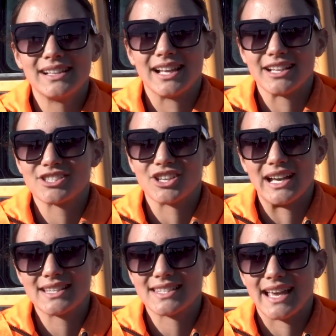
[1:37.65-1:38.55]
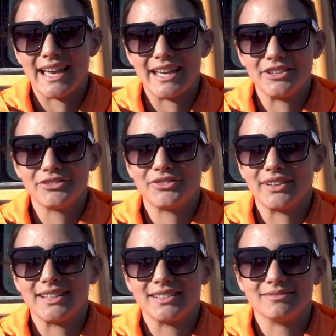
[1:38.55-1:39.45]
like site safe
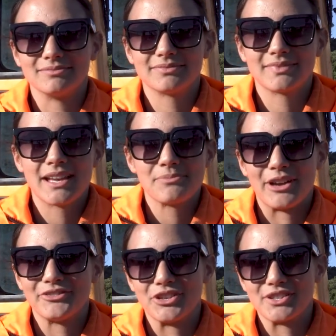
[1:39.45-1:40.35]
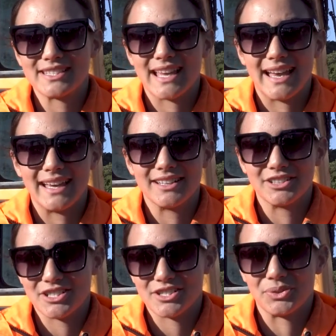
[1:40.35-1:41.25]
and my first aid
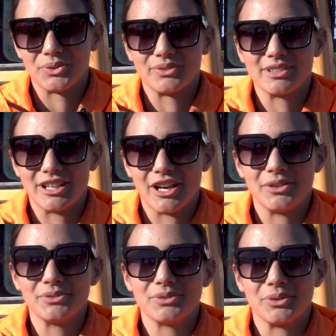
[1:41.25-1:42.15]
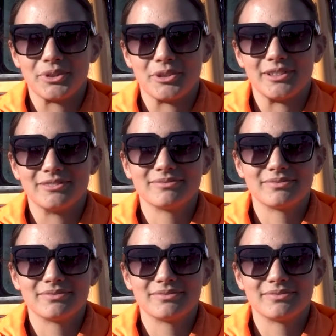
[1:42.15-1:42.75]
and just all, you know, all the